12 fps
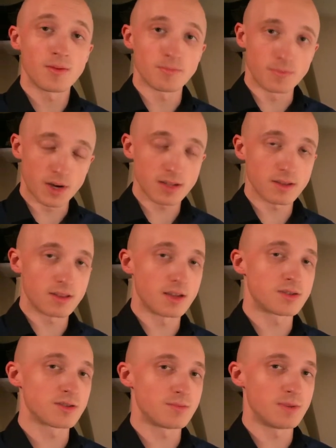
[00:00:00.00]
but
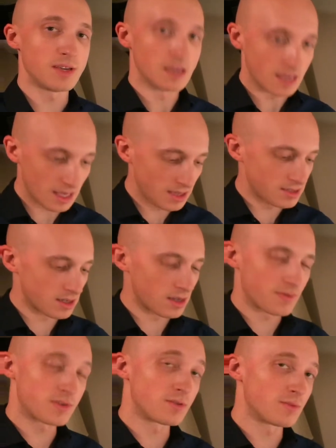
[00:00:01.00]
they should be easy
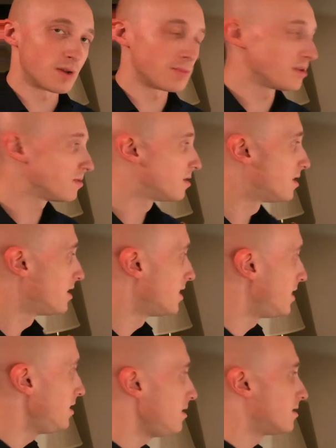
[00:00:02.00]
enough to remember.
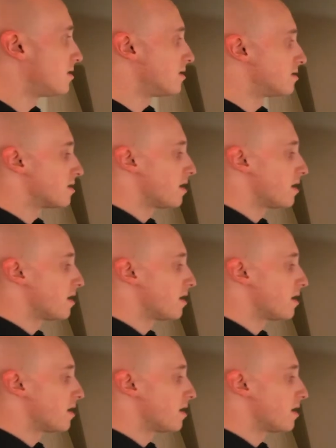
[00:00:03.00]
Hi is